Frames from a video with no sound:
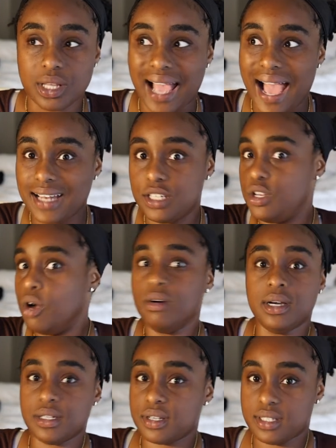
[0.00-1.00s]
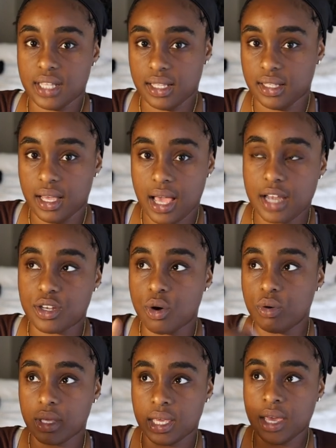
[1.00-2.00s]
Like, I don't understand that. I
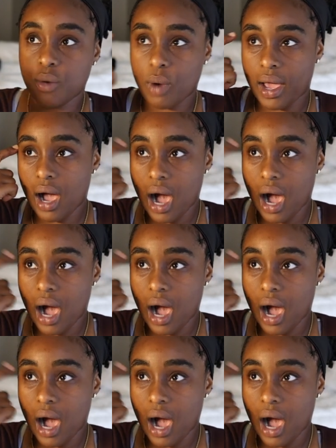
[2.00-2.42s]
don't get why